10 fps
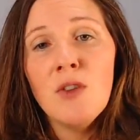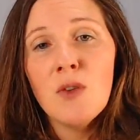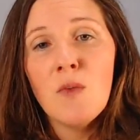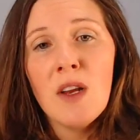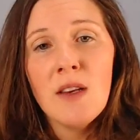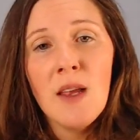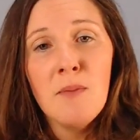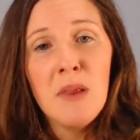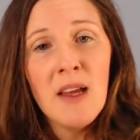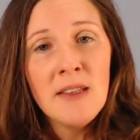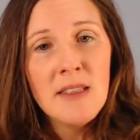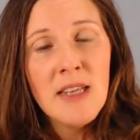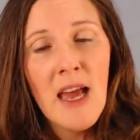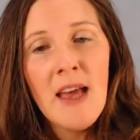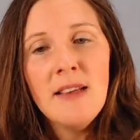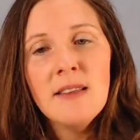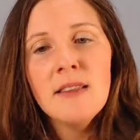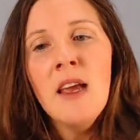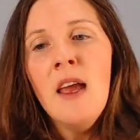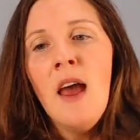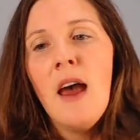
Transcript: you can run a blood test.